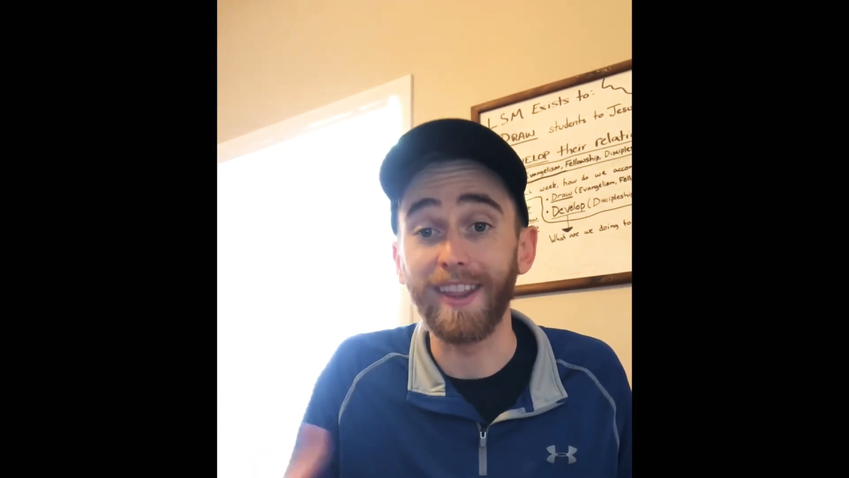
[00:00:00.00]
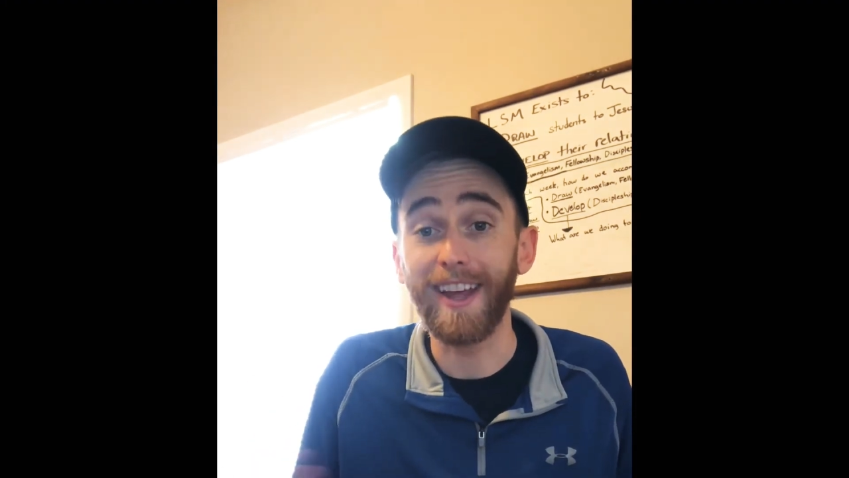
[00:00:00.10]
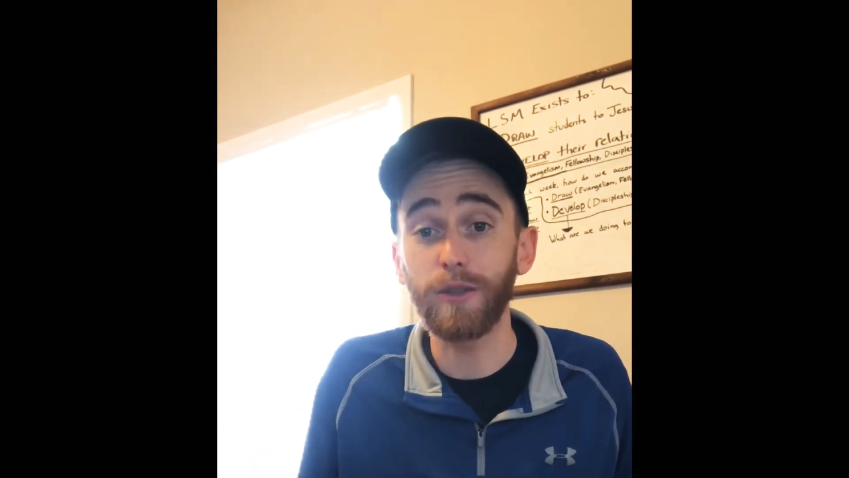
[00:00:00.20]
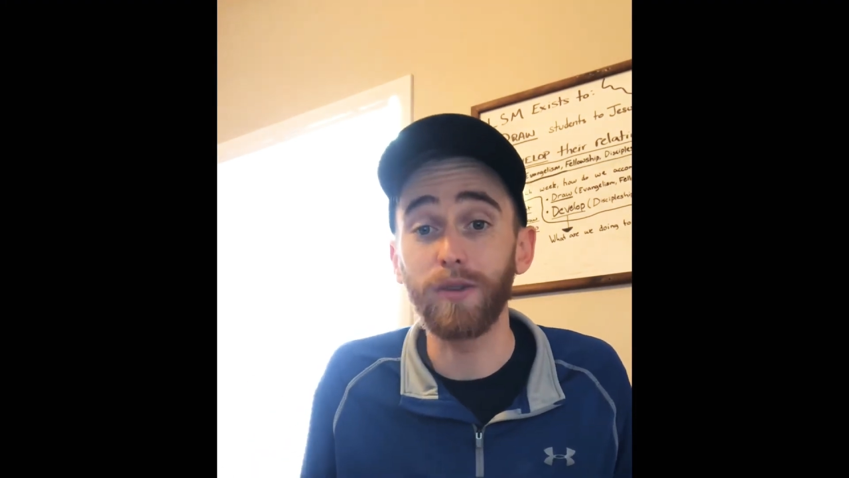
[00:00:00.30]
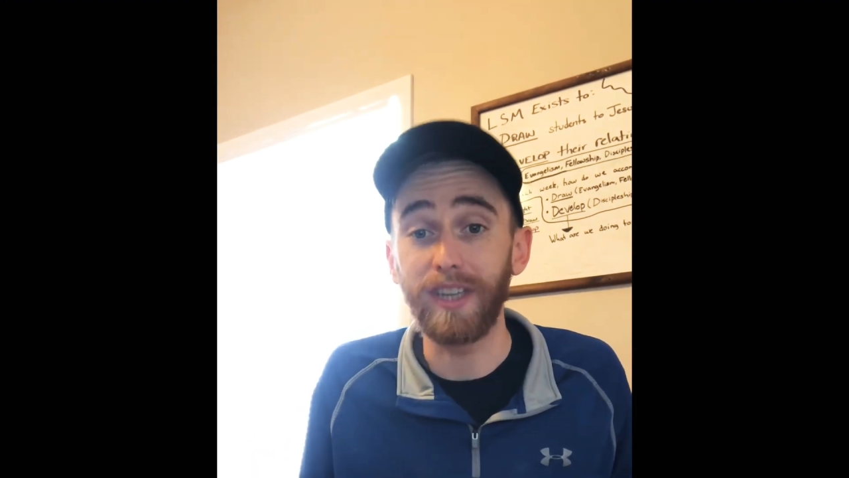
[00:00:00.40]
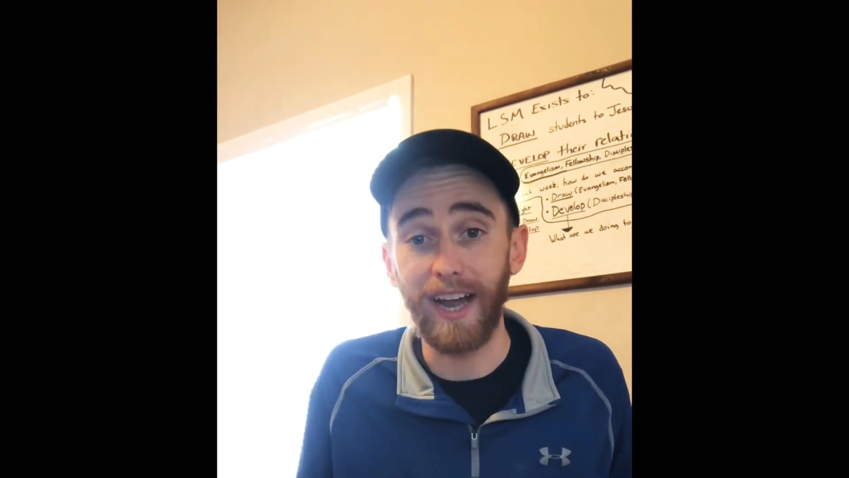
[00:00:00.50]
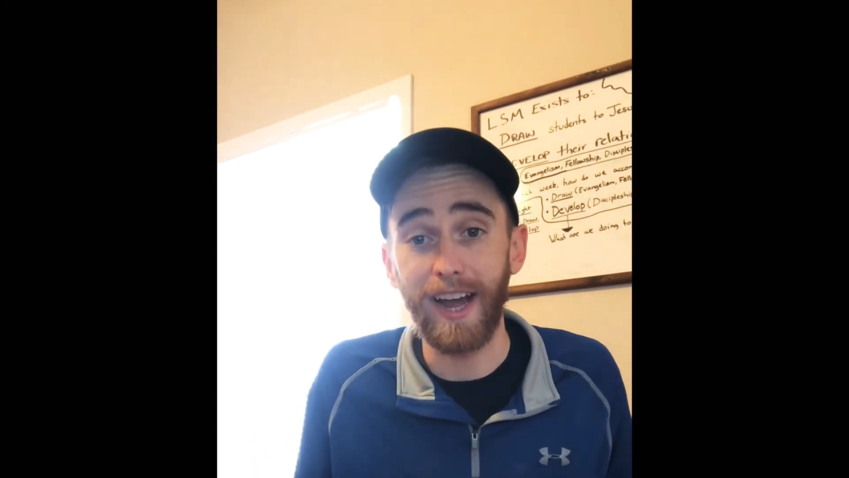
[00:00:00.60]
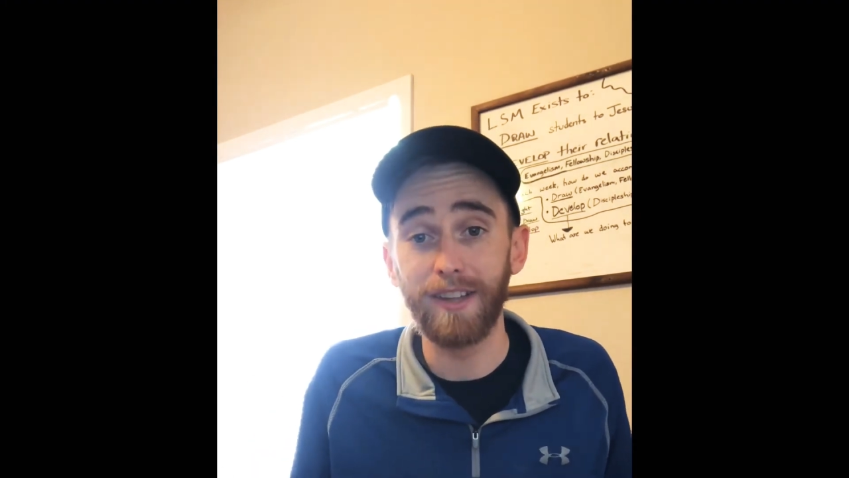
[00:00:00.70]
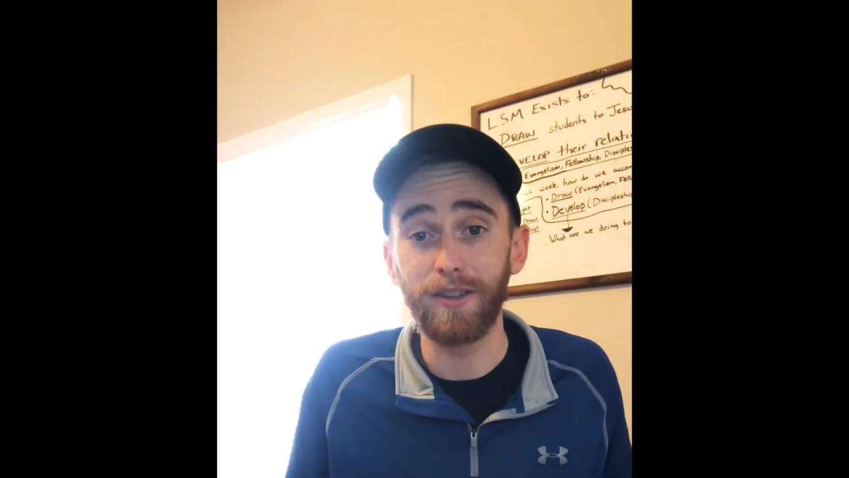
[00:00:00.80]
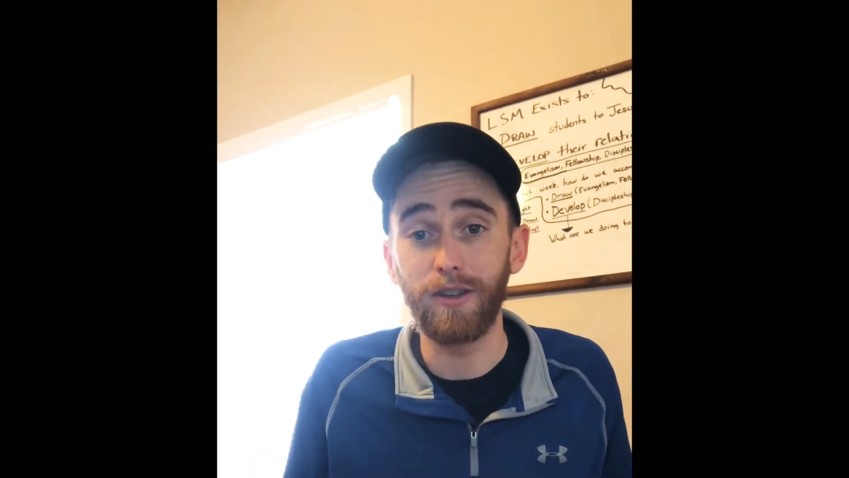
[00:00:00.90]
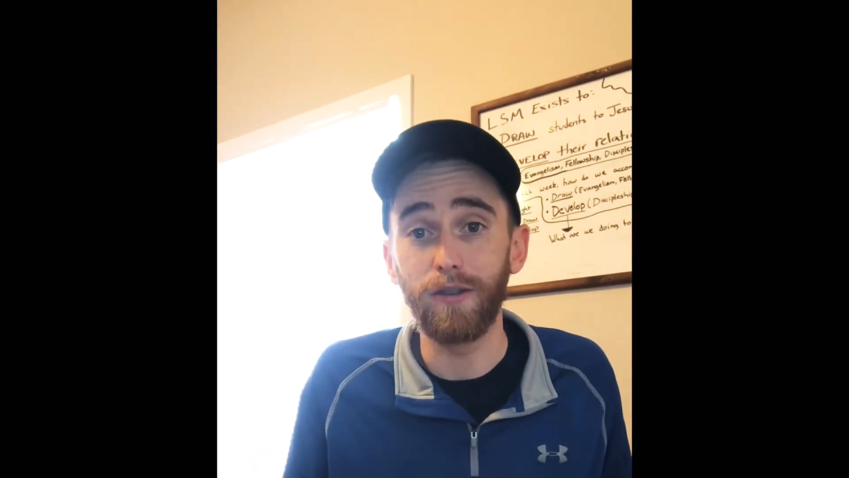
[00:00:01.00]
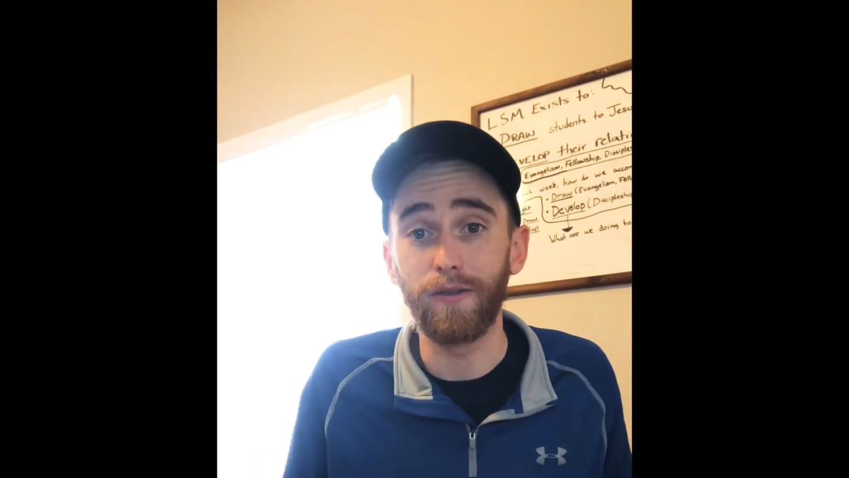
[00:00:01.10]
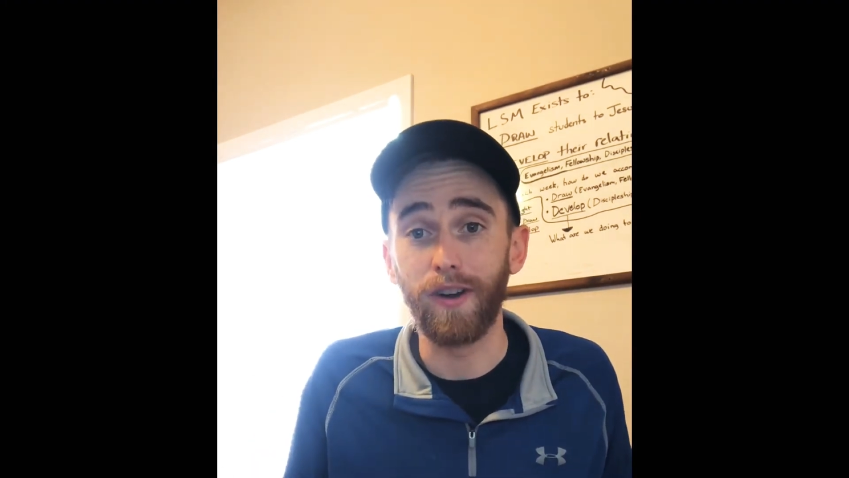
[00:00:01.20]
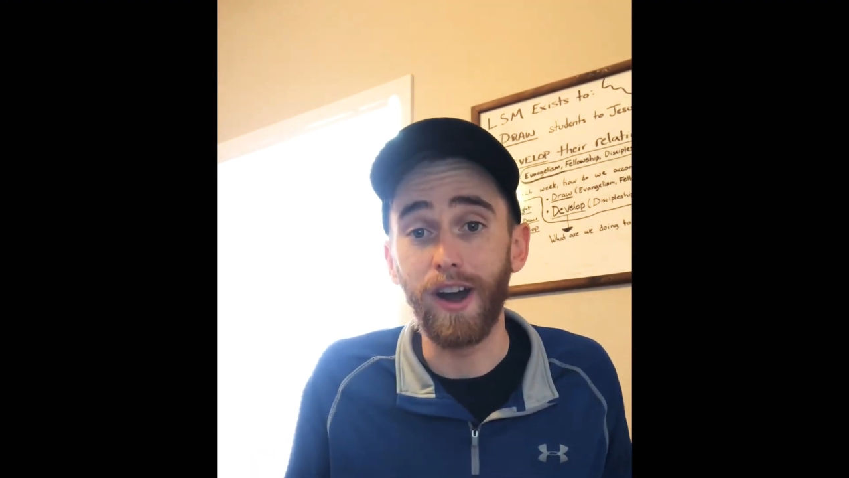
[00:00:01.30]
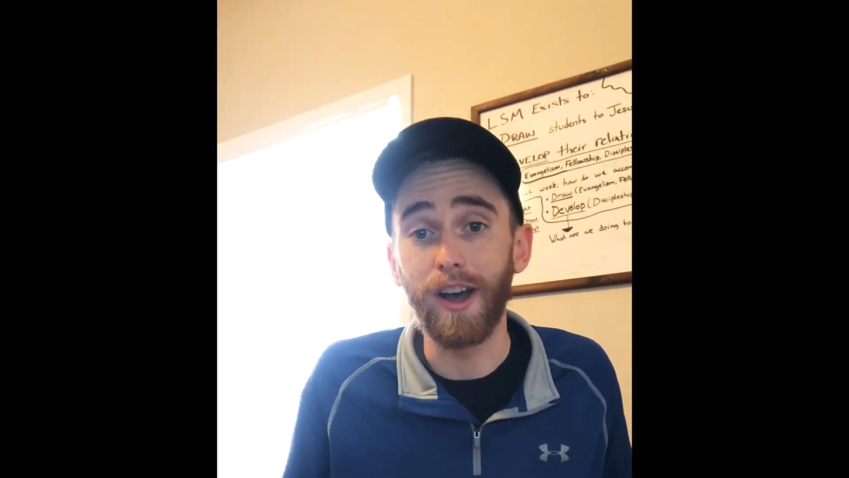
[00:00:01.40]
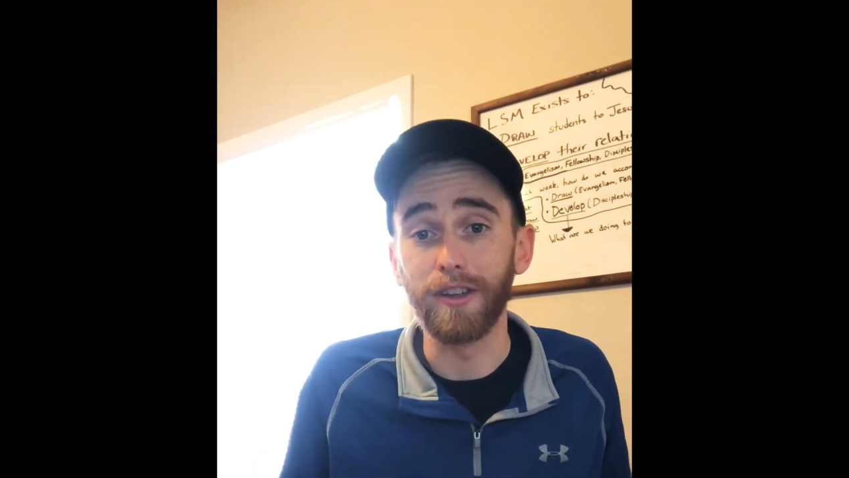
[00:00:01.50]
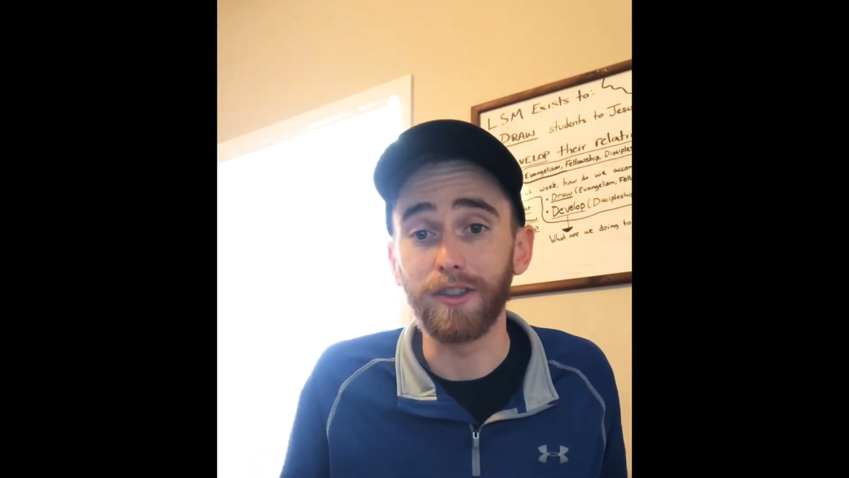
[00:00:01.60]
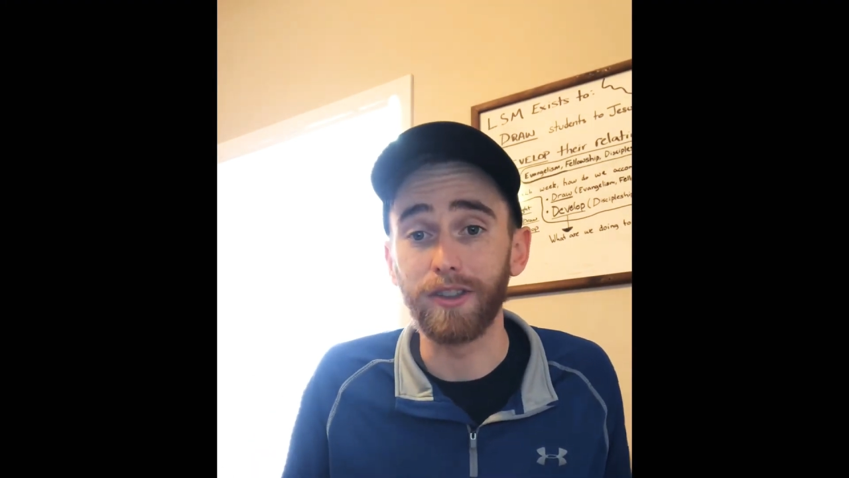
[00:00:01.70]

And that's what dads do for us.